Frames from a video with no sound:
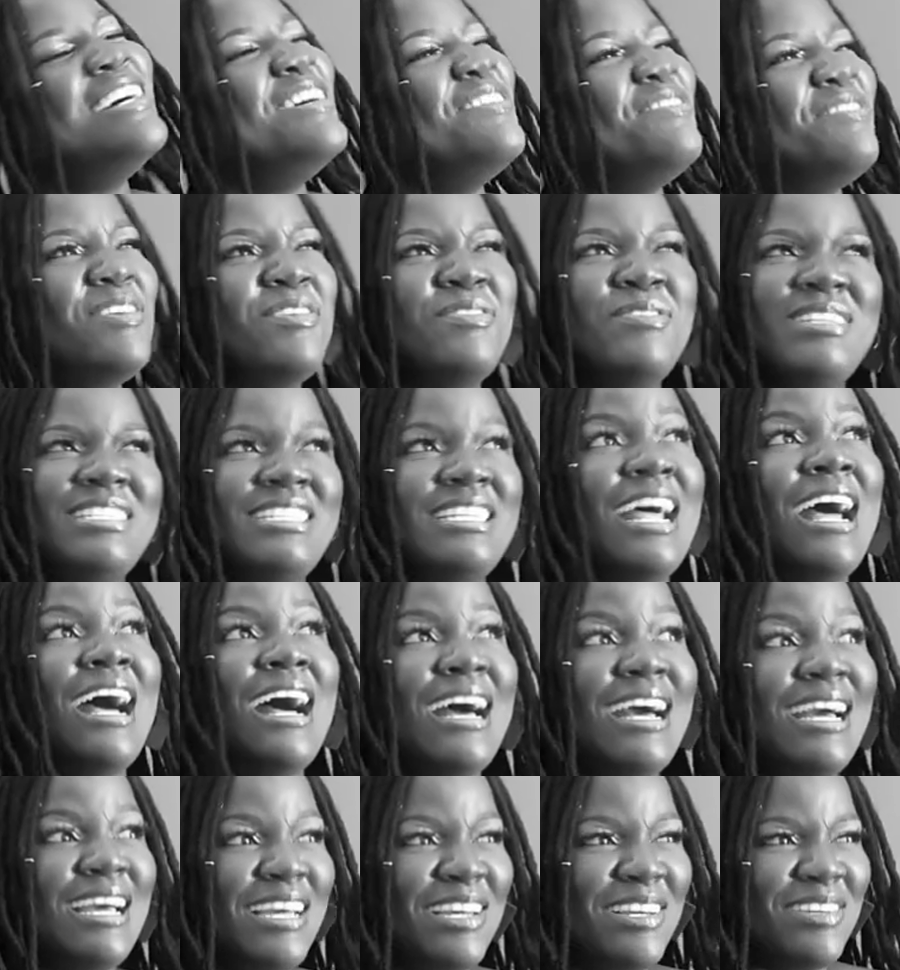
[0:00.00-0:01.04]
but with
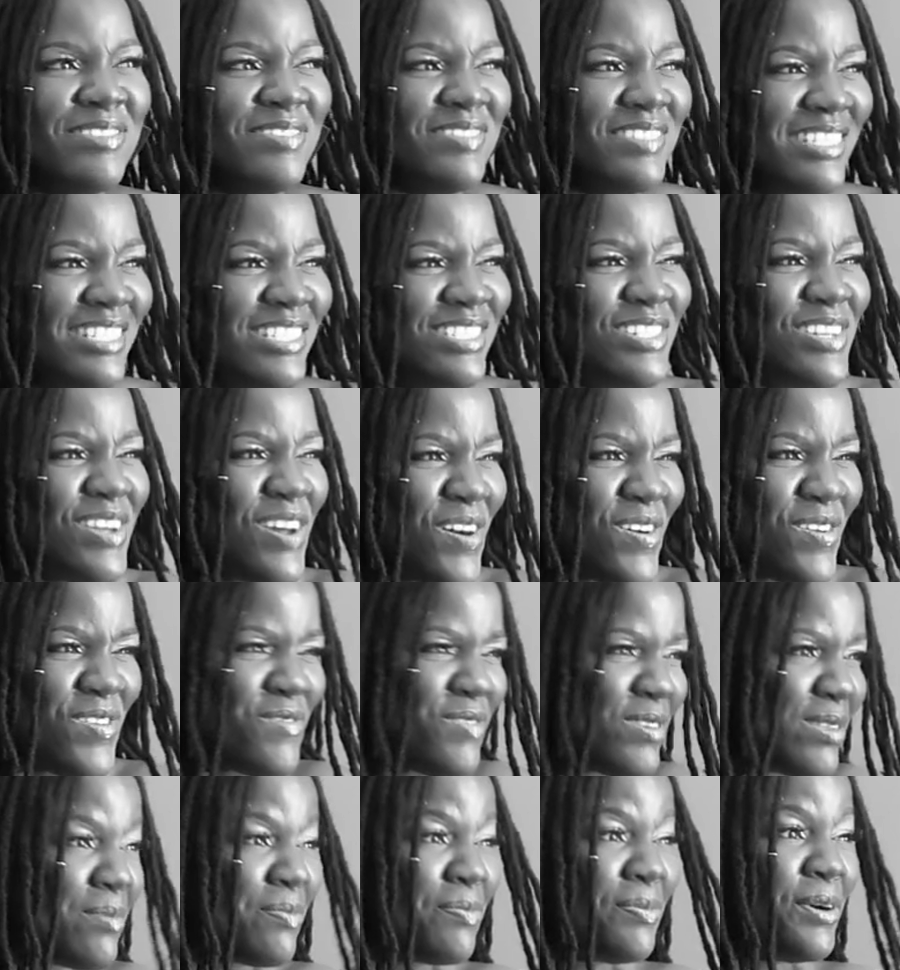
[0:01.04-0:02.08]
time, you know,
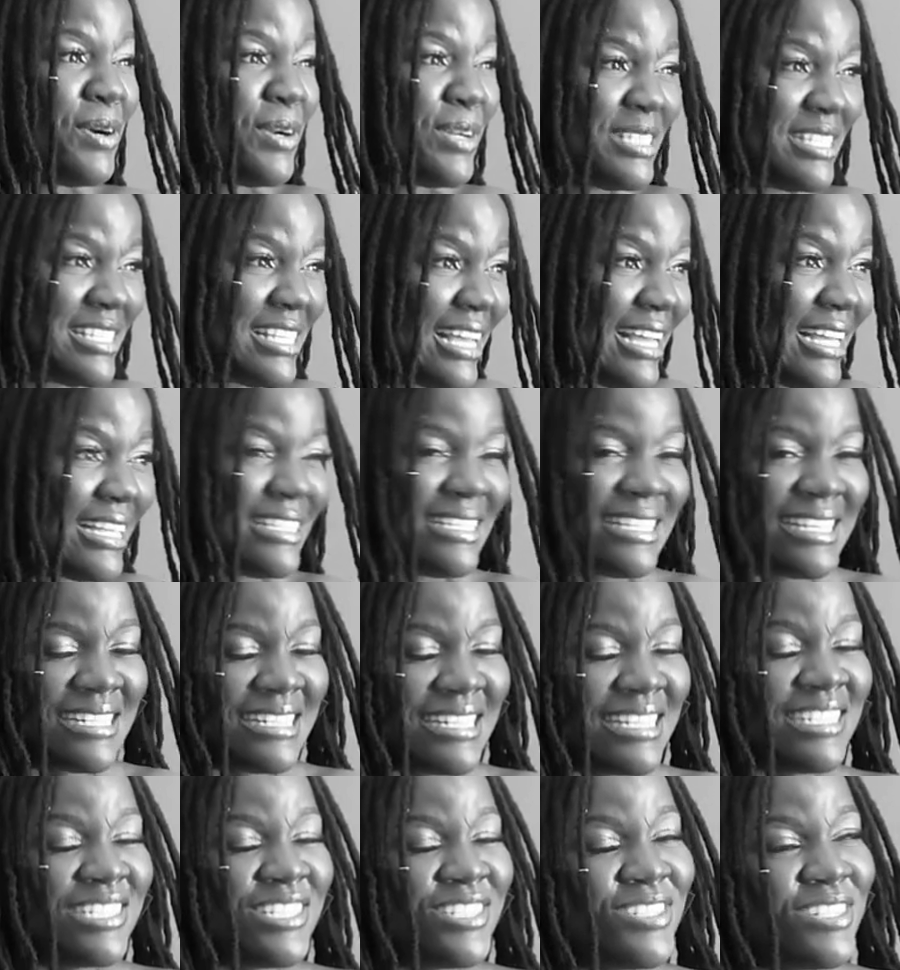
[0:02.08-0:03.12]
with process and
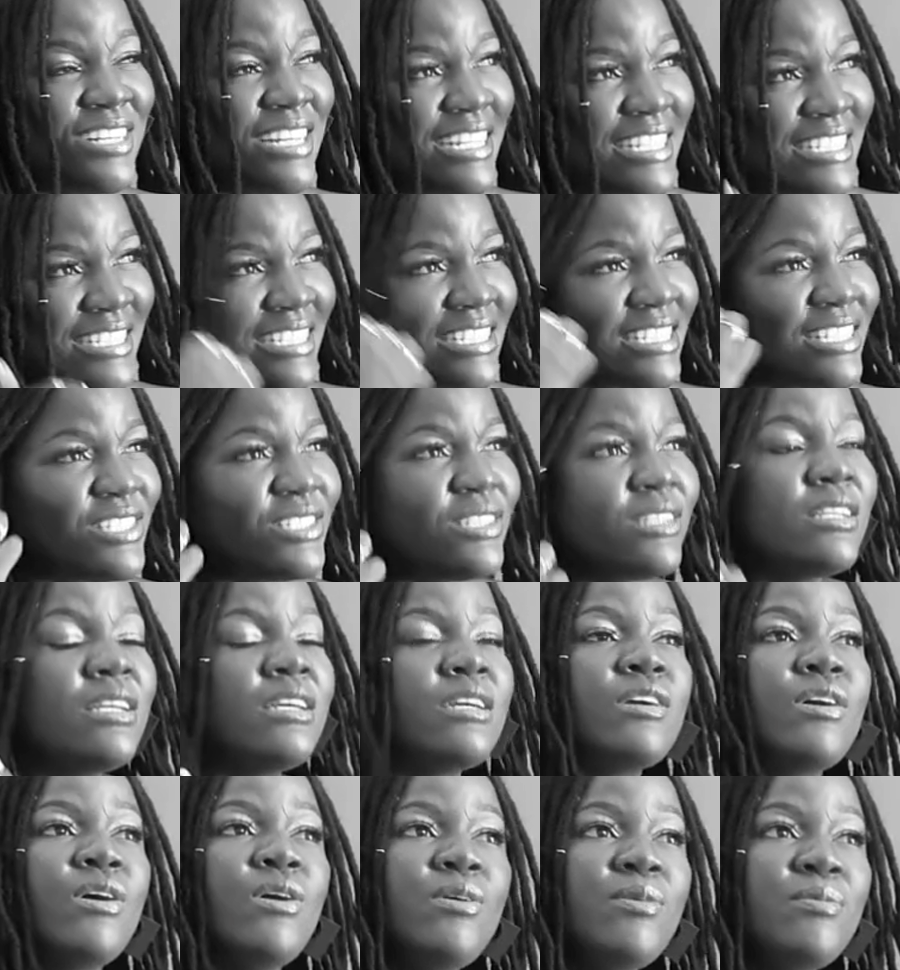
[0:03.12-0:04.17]
iterations, you're
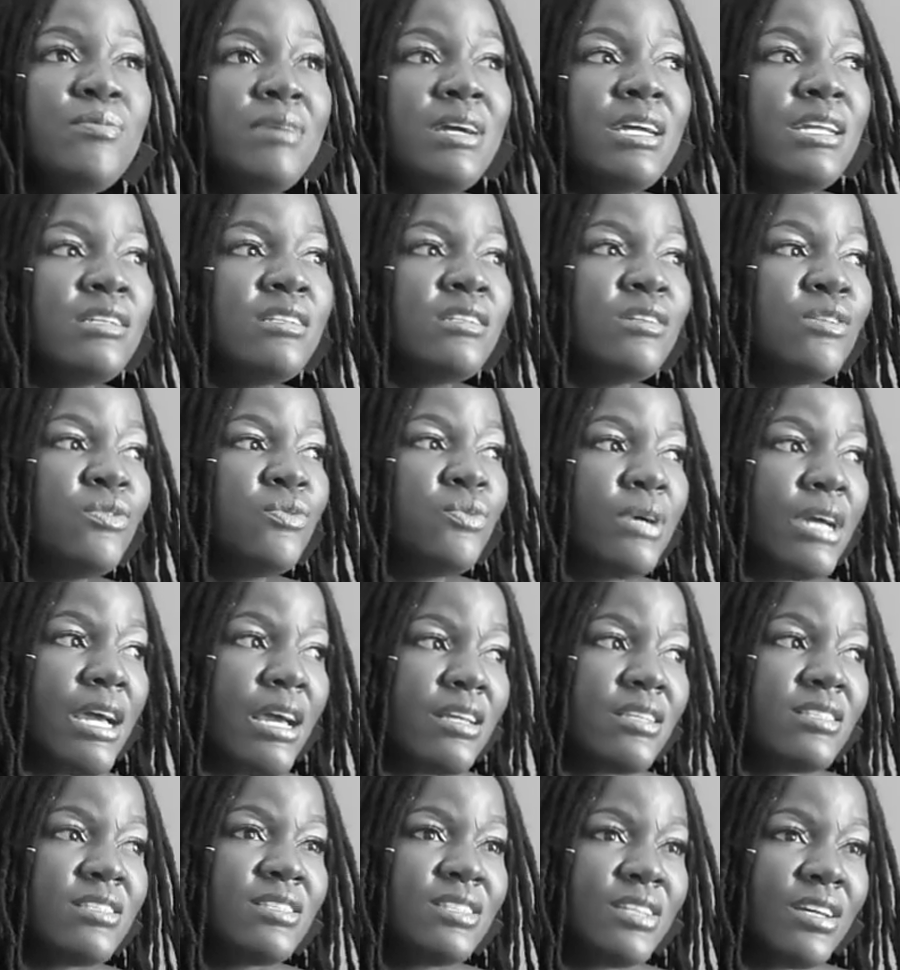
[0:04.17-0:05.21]
like, oh man, where
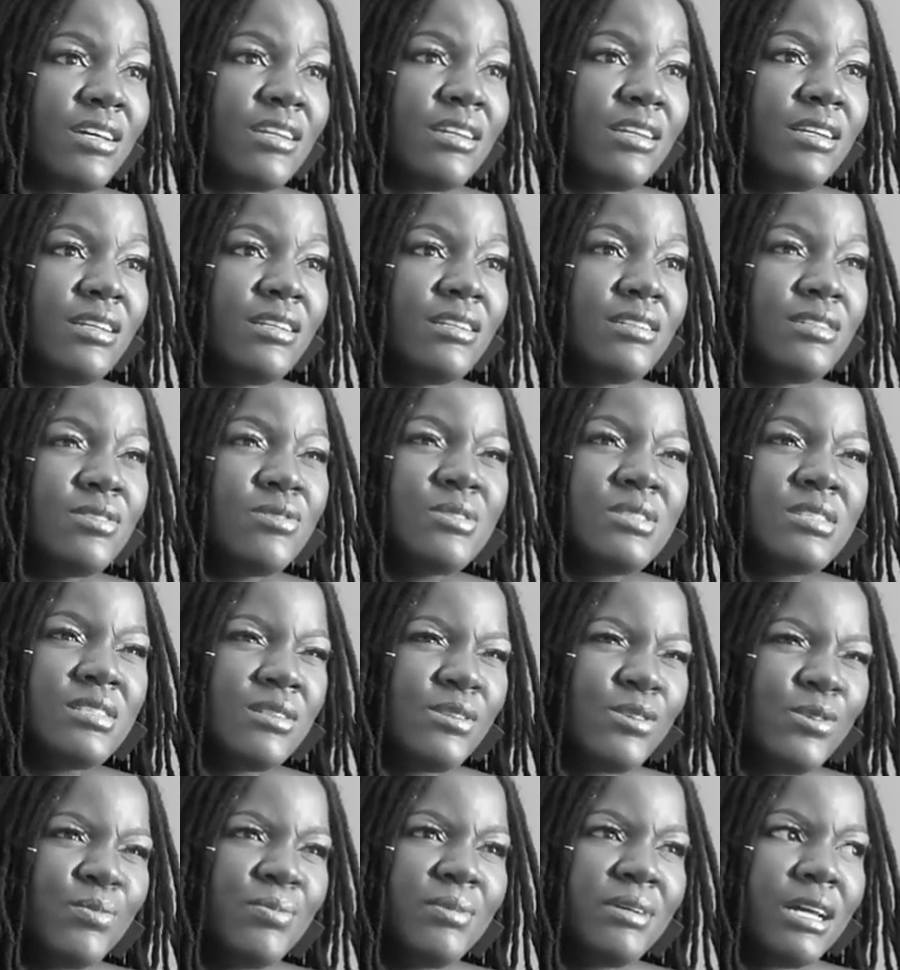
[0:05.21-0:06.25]
I started was a
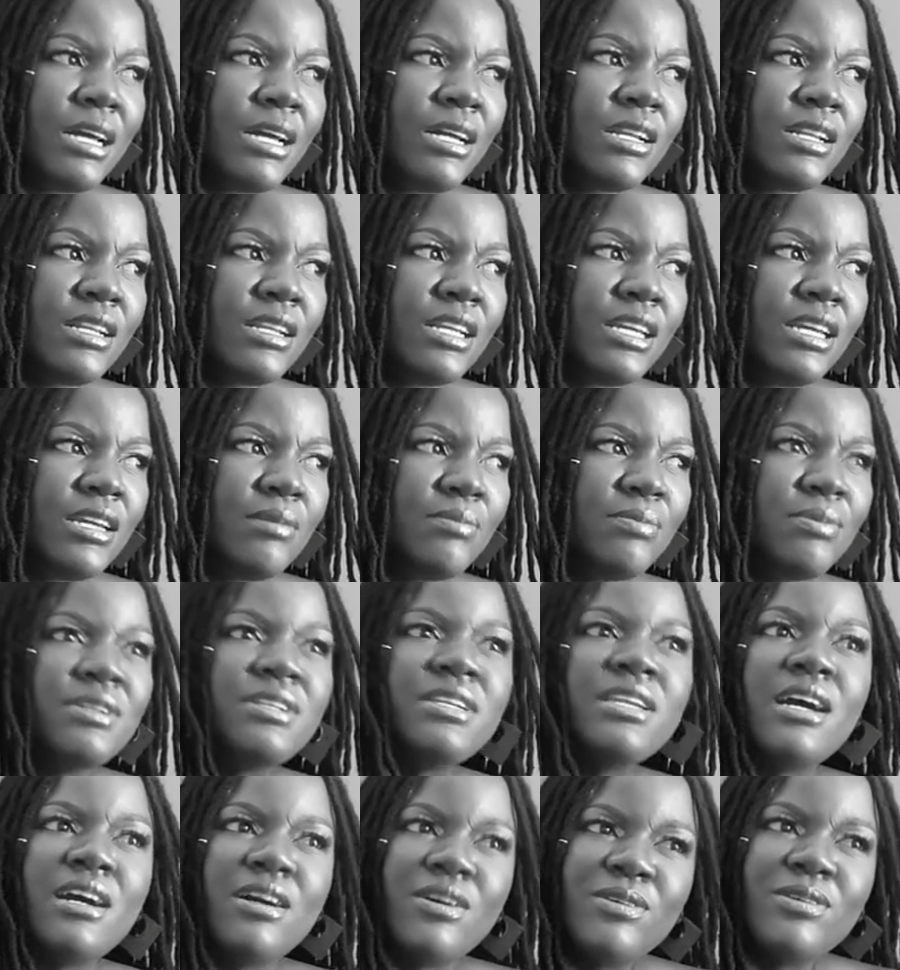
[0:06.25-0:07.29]
little bit ugly, but
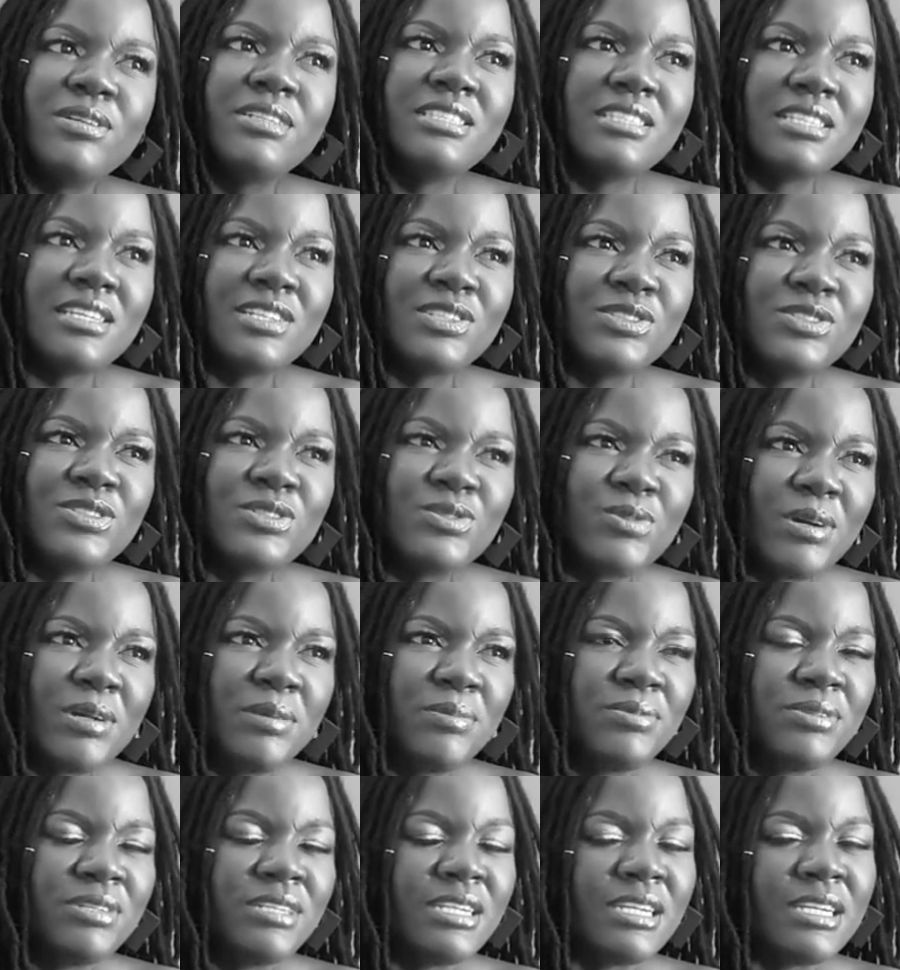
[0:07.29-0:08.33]
now it's actually
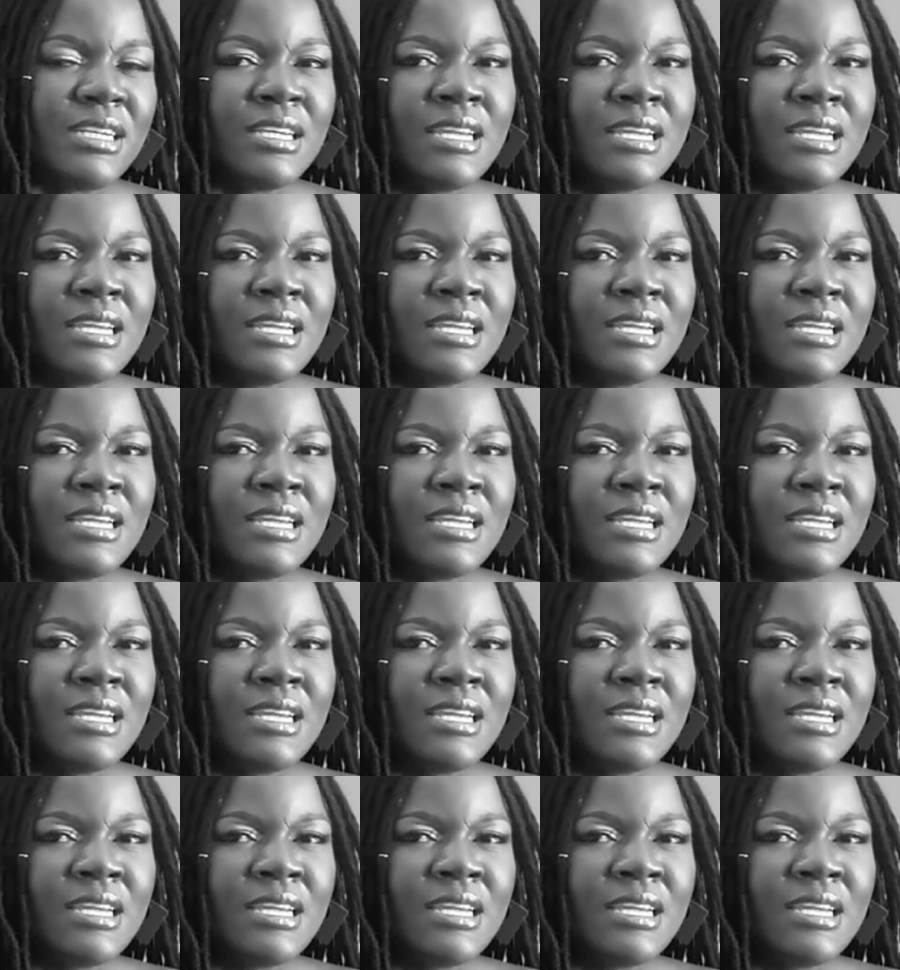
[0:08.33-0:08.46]
quite pretty.